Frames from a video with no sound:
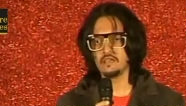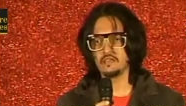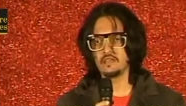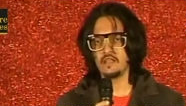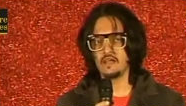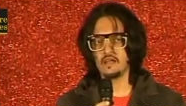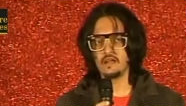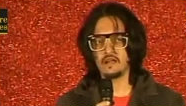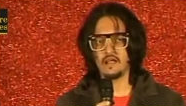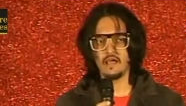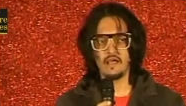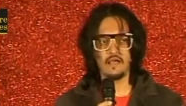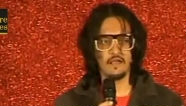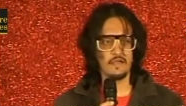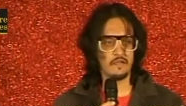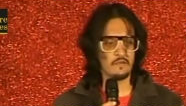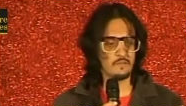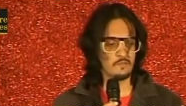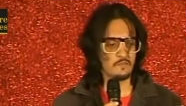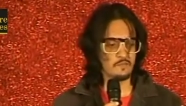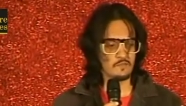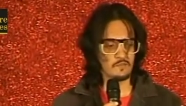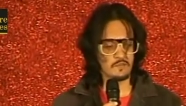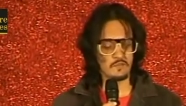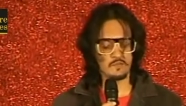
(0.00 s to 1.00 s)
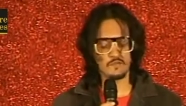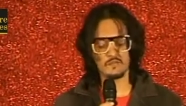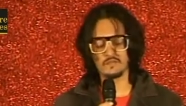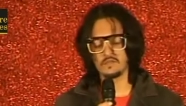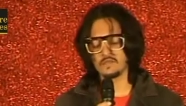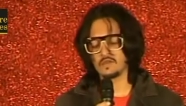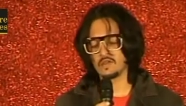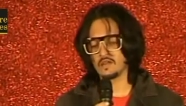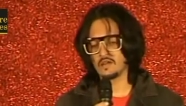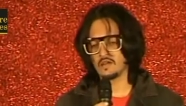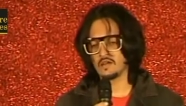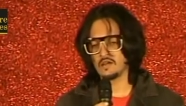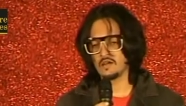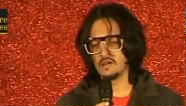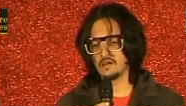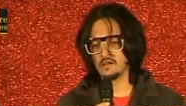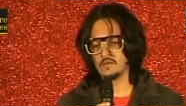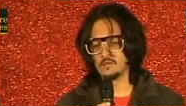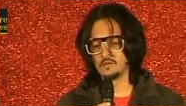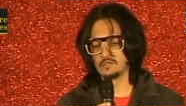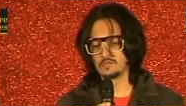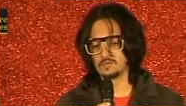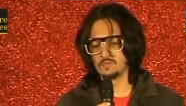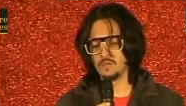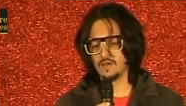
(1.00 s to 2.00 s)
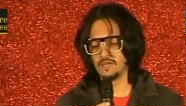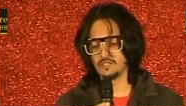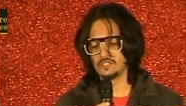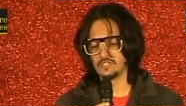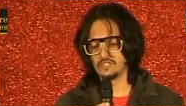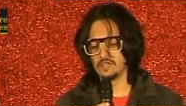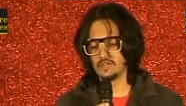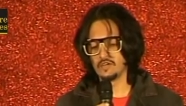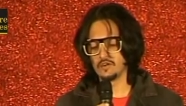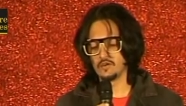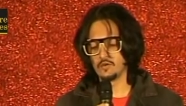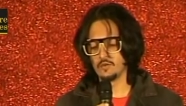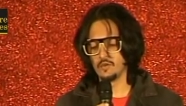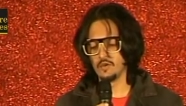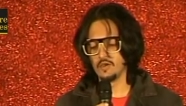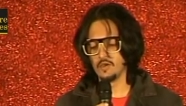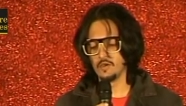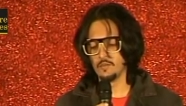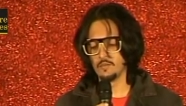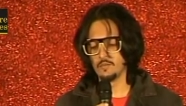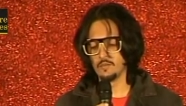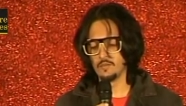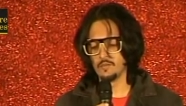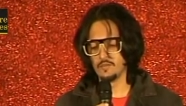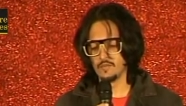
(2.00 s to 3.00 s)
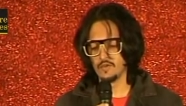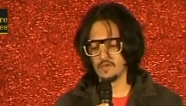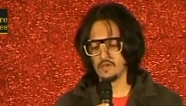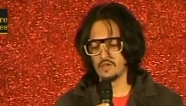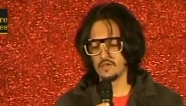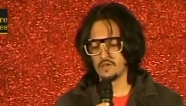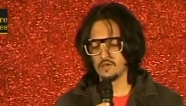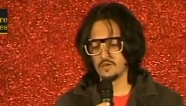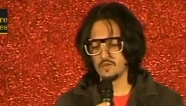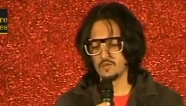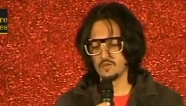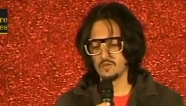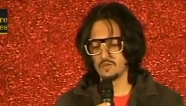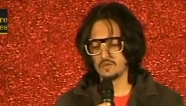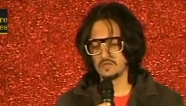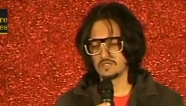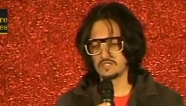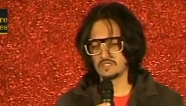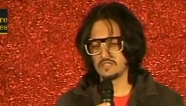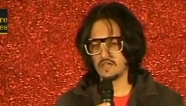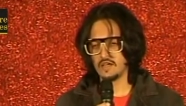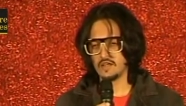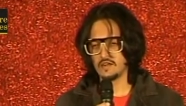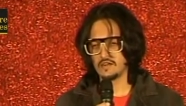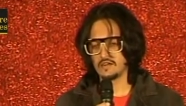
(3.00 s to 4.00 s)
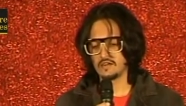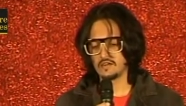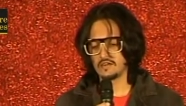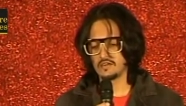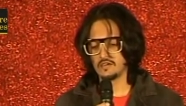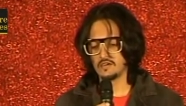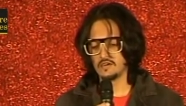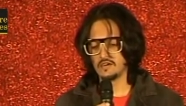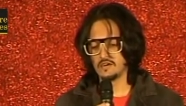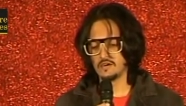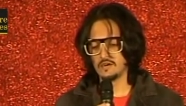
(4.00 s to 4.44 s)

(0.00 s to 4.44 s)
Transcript: thing that I was mentioning to him was that